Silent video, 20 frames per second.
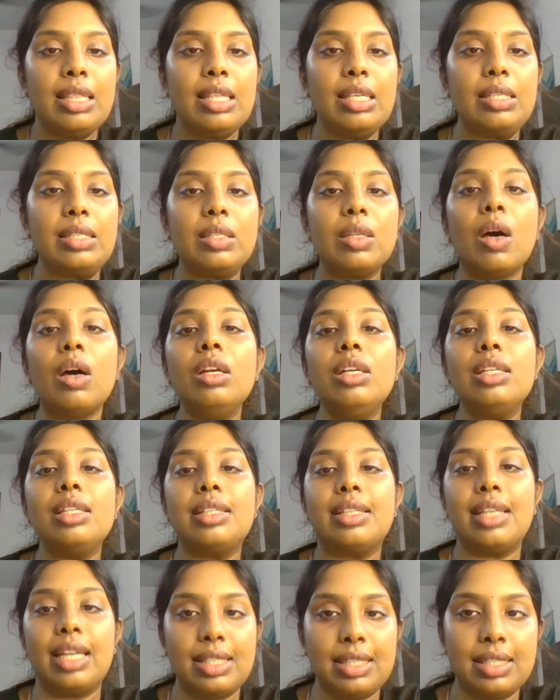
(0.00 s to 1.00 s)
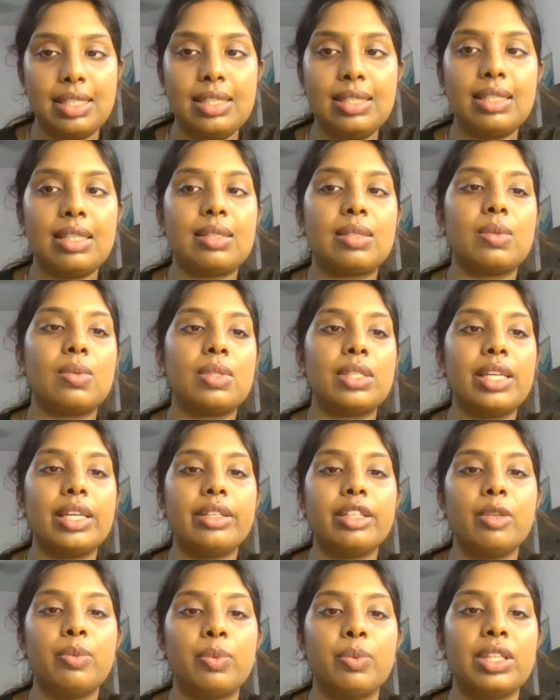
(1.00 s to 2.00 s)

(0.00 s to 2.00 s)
The snort test is associated